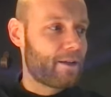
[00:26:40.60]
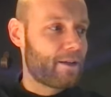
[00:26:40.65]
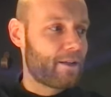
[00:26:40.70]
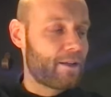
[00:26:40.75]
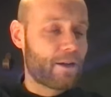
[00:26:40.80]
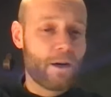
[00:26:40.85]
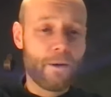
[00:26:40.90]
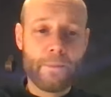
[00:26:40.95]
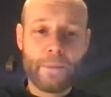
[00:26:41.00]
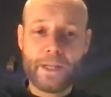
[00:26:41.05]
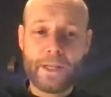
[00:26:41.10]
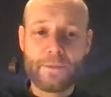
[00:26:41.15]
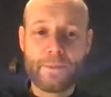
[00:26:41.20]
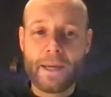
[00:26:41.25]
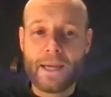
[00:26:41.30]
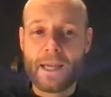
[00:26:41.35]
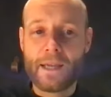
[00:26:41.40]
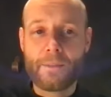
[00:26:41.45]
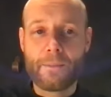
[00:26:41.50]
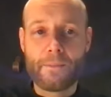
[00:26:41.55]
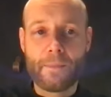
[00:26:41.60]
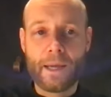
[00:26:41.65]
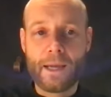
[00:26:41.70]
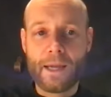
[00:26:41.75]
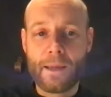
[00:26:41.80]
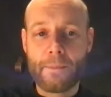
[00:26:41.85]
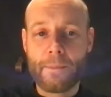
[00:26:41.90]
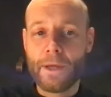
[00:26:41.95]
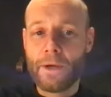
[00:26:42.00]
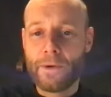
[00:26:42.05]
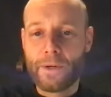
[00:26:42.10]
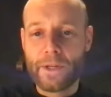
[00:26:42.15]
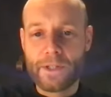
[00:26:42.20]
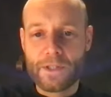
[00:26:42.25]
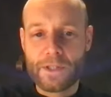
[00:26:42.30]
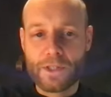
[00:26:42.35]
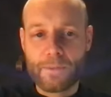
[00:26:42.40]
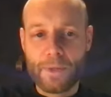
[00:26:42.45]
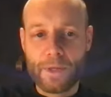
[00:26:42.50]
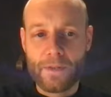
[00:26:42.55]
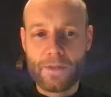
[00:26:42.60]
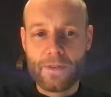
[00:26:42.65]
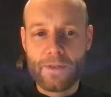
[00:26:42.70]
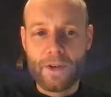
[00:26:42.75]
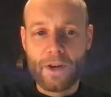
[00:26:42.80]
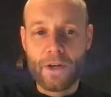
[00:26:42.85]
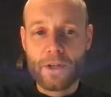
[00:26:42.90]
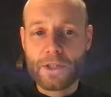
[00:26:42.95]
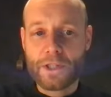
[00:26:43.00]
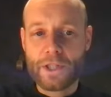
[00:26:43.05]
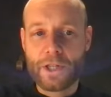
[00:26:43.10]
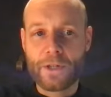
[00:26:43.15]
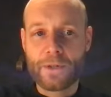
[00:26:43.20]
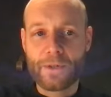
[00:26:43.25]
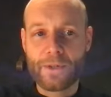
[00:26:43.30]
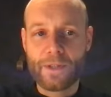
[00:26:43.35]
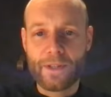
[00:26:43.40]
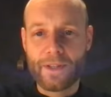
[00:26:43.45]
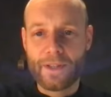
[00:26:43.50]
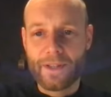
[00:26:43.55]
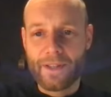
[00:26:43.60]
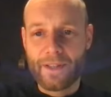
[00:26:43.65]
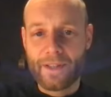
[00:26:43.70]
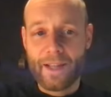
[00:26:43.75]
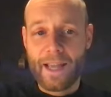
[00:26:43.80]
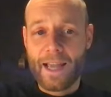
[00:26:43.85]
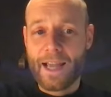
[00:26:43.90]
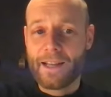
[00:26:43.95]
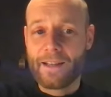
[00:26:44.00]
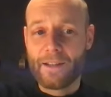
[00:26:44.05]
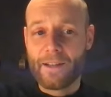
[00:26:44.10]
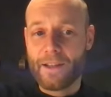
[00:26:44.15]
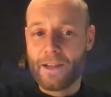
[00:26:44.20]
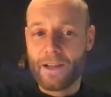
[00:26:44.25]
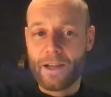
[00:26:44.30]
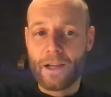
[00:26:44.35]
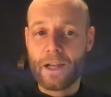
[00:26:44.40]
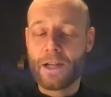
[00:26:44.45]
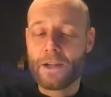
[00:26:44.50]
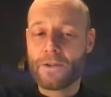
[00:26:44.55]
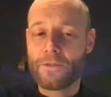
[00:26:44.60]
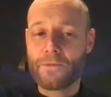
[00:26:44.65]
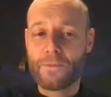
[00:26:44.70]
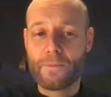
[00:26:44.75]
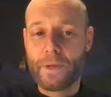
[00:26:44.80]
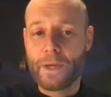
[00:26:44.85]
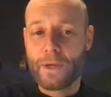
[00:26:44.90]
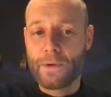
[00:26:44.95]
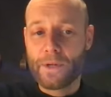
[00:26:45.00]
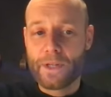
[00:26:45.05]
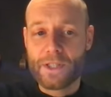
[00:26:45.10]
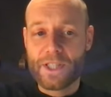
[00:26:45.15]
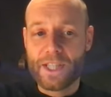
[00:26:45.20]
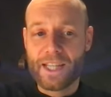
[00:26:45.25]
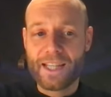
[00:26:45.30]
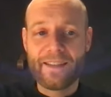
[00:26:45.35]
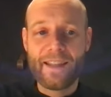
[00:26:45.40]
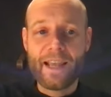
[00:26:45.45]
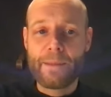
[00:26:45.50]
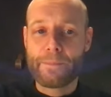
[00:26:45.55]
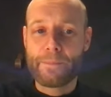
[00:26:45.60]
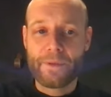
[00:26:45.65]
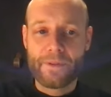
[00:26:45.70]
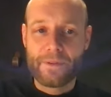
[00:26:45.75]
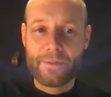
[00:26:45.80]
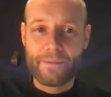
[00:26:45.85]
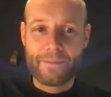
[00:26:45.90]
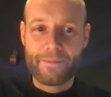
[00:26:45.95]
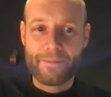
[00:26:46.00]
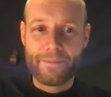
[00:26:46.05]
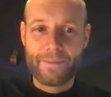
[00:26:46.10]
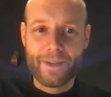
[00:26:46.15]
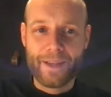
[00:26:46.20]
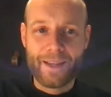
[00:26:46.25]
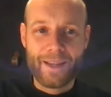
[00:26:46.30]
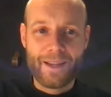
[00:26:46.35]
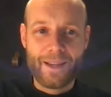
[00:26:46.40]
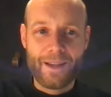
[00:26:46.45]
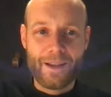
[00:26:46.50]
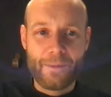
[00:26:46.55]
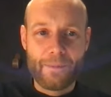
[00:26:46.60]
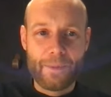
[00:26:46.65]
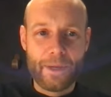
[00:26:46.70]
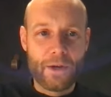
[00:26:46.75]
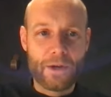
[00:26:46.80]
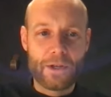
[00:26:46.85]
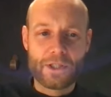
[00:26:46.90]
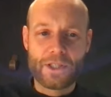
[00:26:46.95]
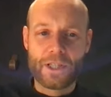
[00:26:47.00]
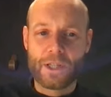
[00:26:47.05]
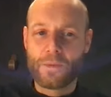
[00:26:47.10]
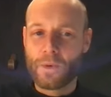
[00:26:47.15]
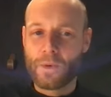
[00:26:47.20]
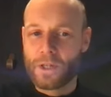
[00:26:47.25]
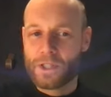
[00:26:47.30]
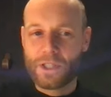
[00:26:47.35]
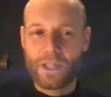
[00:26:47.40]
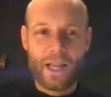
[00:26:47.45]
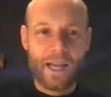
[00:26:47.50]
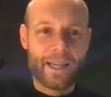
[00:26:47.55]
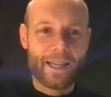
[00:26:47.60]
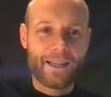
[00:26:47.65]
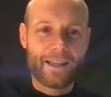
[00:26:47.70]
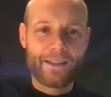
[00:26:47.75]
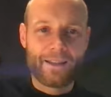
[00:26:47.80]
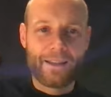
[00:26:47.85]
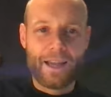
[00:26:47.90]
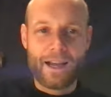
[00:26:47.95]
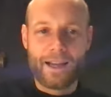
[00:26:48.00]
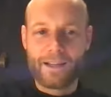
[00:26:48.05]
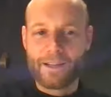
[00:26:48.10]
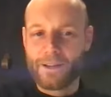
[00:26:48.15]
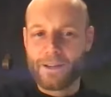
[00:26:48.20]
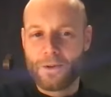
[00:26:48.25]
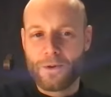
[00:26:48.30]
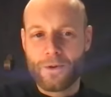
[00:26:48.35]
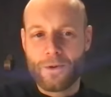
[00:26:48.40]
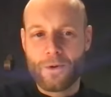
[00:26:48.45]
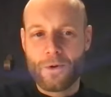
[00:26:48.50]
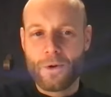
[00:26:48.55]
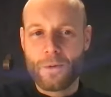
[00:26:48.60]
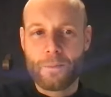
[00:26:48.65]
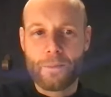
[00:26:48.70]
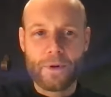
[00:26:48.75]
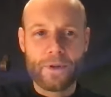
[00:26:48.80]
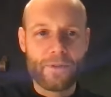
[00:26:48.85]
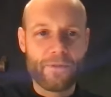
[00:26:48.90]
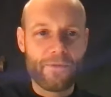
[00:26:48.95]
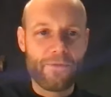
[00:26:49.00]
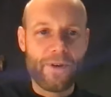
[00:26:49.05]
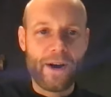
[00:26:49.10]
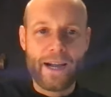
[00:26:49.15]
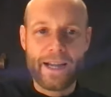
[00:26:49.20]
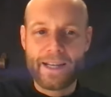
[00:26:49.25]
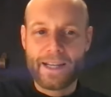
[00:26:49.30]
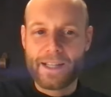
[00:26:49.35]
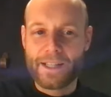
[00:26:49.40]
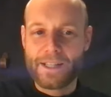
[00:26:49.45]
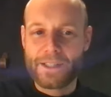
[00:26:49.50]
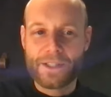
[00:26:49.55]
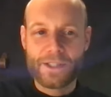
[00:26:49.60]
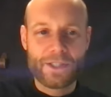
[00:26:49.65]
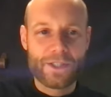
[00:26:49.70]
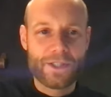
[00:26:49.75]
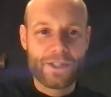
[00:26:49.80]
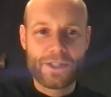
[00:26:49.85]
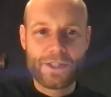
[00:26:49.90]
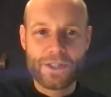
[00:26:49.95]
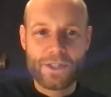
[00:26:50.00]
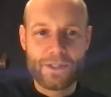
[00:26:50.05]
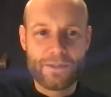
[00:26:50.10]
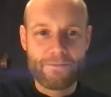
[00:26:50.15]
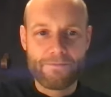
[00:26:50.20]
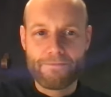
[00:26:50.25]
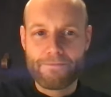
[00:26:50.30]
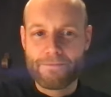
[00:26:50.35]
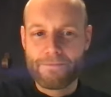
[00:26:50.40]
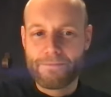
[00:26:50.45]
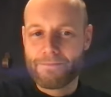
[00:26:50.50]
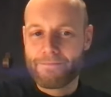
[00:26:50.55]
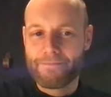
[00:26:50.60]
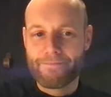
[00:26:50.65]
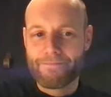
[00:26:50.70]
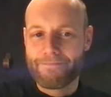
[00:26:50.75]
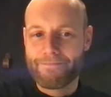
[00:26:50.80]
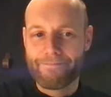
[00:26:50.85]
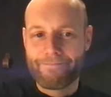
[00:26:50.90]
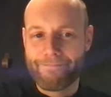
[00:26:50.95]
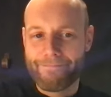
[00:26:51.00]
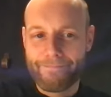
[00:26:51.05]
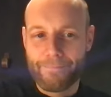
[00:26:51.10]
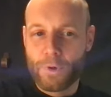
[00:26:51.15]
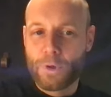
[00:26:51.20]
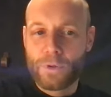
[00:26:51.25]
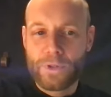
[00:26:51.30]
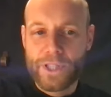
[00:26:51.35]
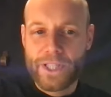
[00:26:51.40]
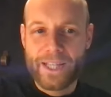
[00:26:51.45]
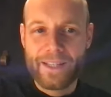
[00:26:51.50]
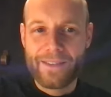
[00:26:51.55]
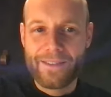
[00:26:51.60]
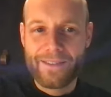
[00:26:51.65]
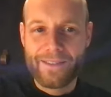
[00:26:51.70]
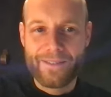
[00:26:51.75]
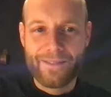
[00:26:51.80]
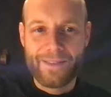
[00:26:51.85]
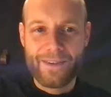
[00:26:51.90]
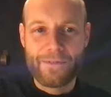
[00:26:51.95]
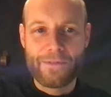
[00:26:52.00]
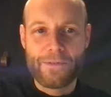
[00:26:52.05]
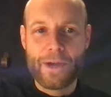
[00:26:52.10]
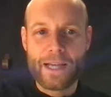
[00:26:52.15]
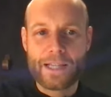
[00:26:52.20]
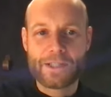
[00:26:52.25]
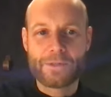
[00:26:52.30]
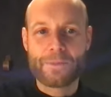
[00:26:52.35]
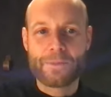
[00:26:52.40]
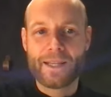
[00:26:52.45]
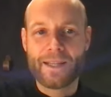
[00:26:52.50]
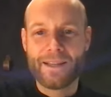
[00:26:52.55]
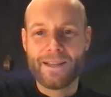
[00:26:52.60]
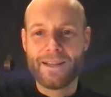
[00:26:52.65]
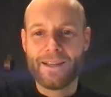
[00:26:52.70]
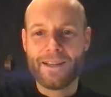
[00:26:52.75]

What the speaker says: the company is making billions, but also they had a lot of billions in debt because it was like corporate finance bullshit, if you ask me.